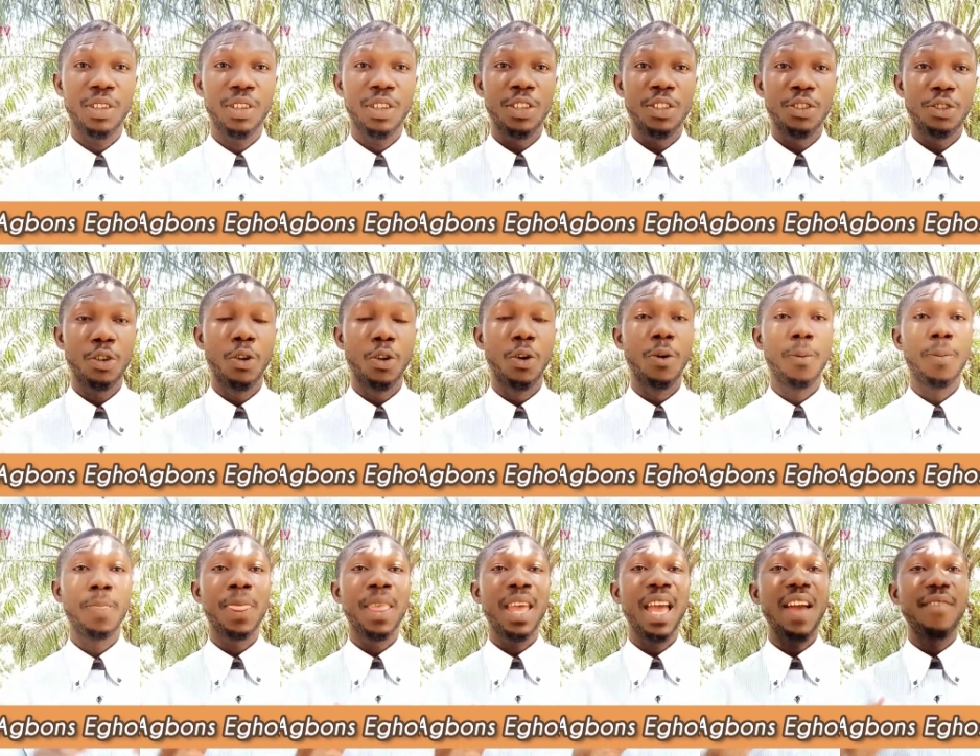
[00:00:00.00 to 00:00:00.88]
So
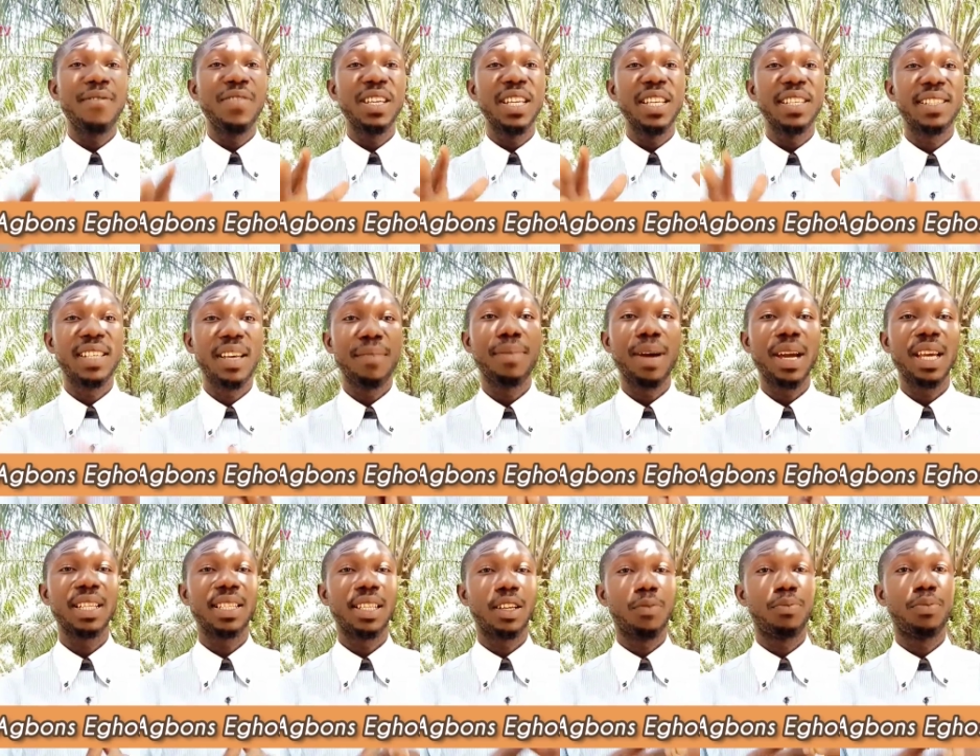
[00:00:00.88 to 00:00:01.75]
every December is
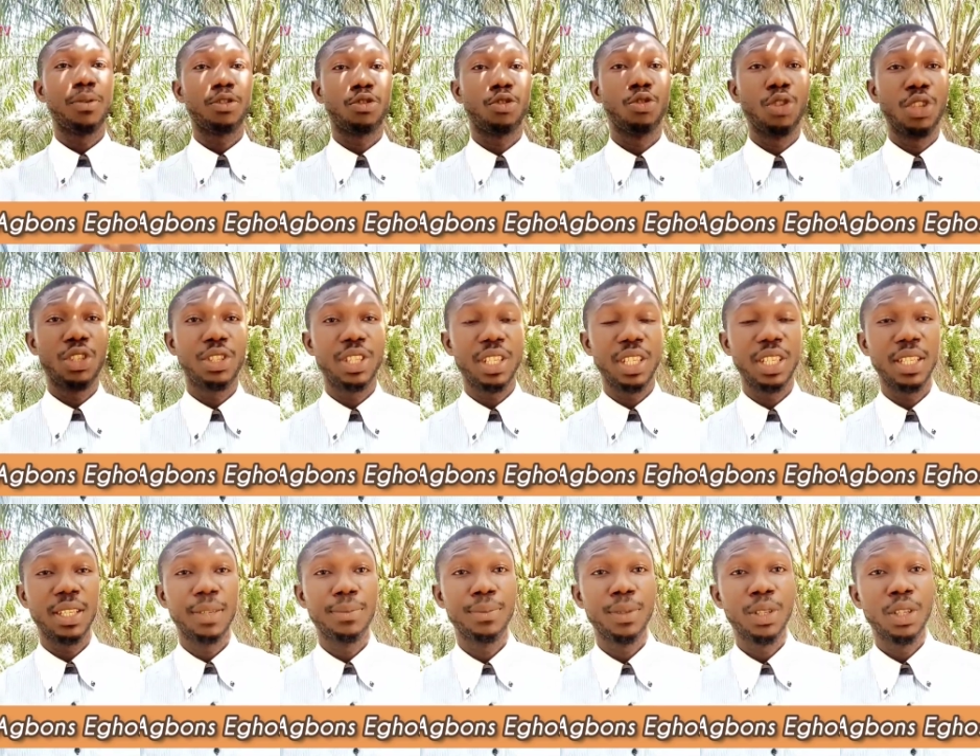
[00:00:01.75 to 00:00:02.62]
an opportunity
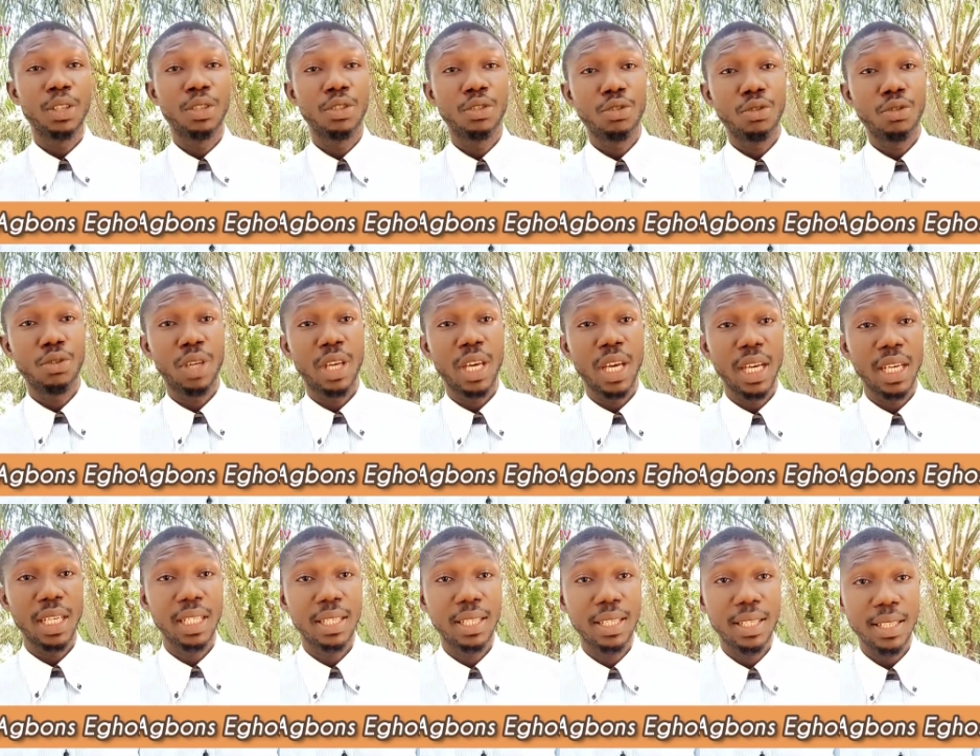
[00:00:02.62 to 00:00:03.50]
to
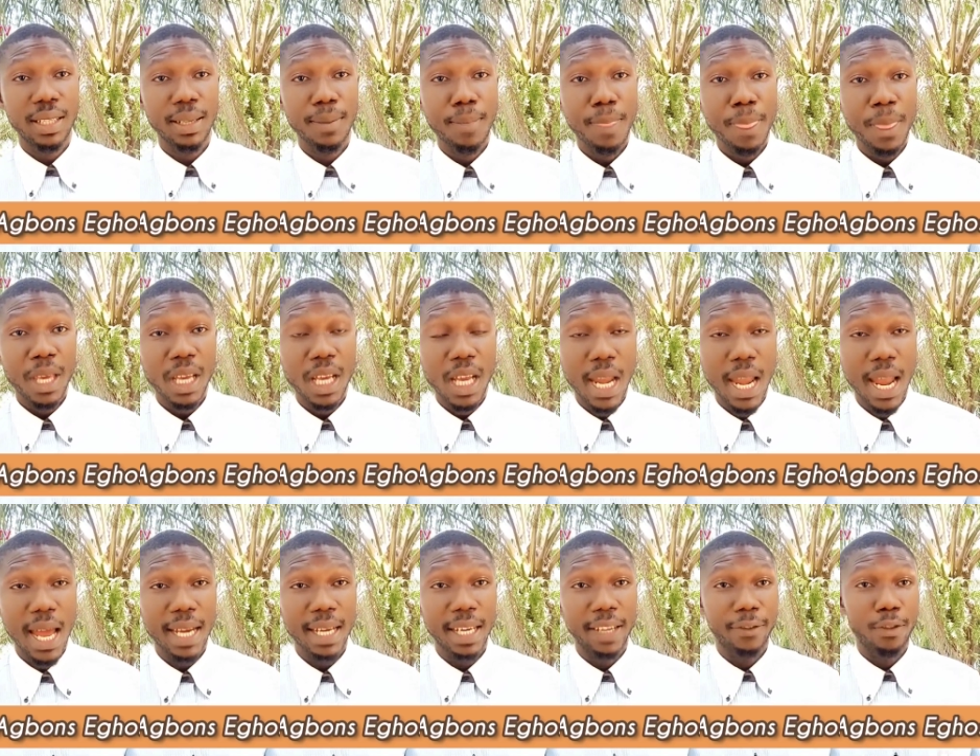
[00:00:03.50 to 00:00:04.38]
get a
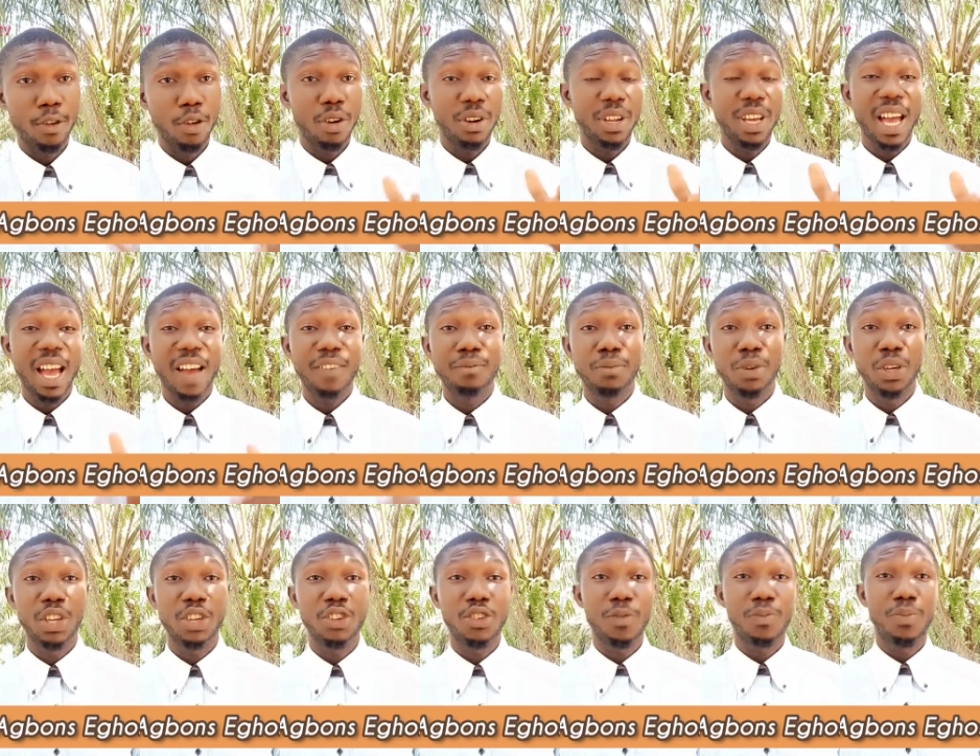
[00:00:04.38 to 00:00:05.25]
land. If you already have money
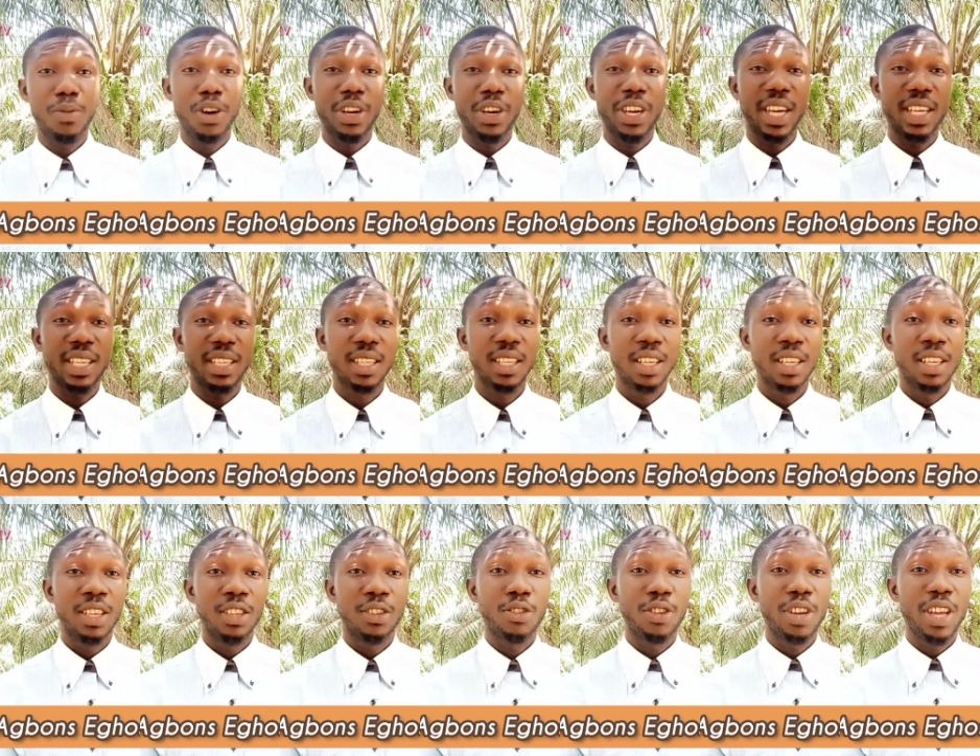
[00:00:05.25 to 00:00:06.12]
in your pocket,
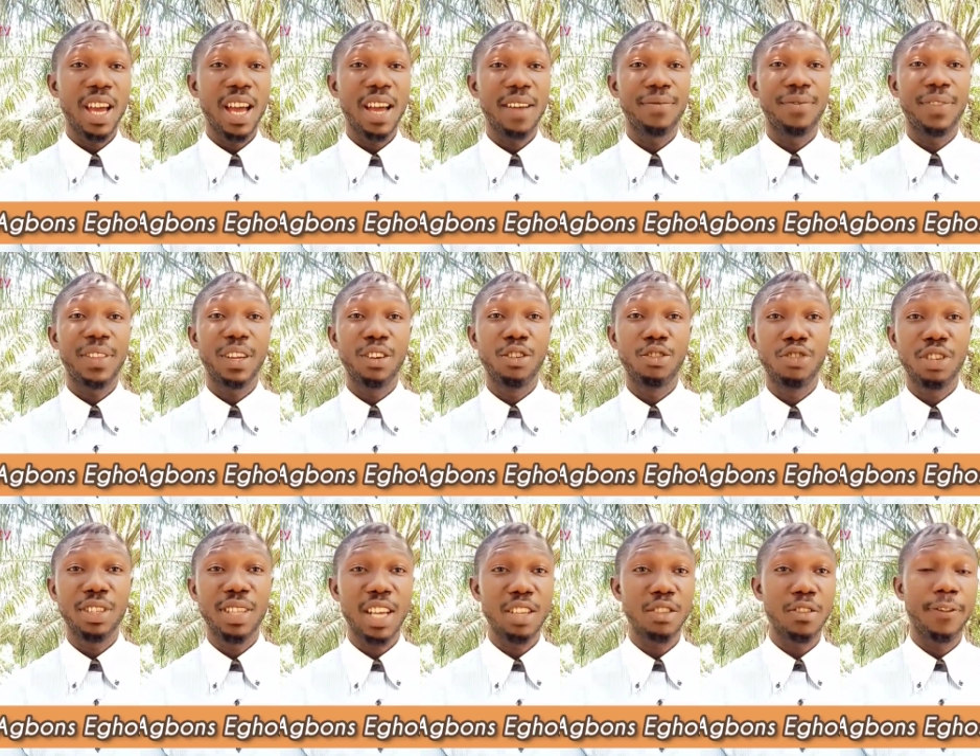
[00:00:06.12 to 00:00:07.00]
you already have
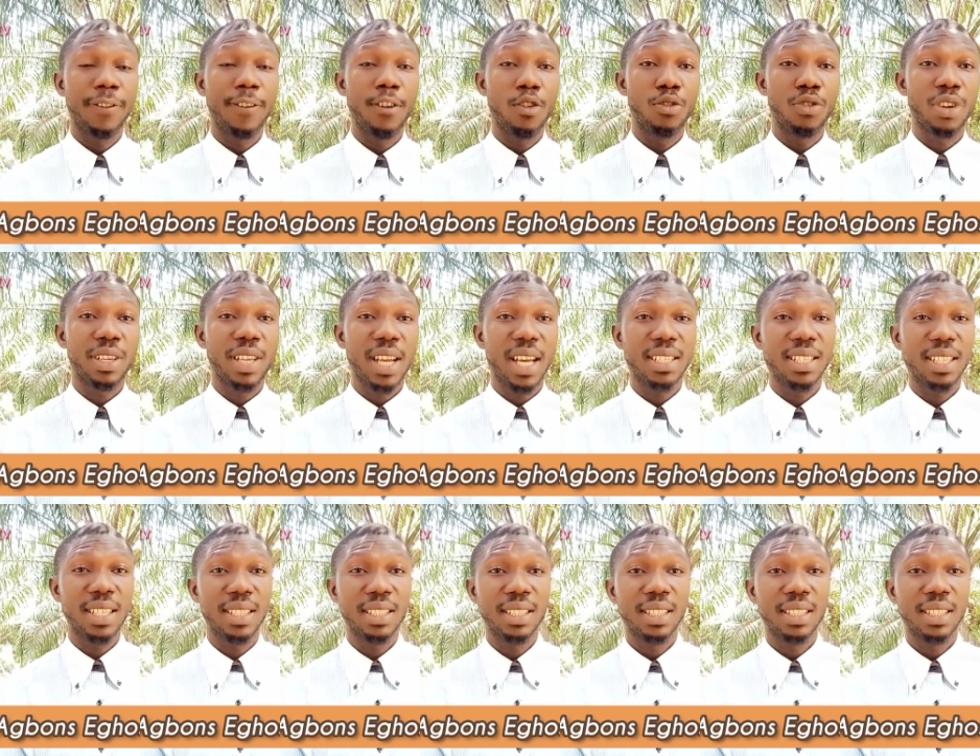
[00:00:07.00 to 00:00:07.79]
300,000, 400,000,